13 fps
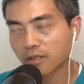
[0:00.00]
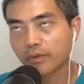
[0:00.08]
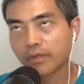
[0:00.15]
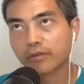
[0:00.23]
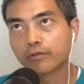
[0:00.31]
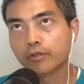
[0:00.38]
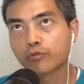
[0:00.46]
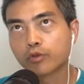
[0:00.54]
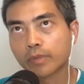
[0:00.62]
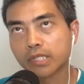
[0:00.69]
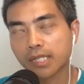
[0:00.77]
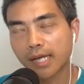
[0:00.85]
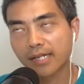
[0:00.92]
Cohen, the, the
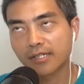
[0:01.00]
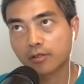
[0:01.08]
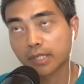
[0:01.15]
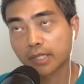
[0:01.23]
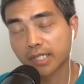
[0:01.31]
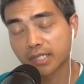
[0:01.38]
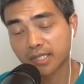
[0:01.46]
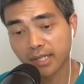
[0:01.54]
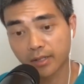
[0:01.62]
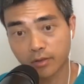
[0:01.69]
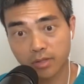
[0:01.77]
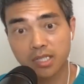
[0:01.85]
rheumatological conditions that you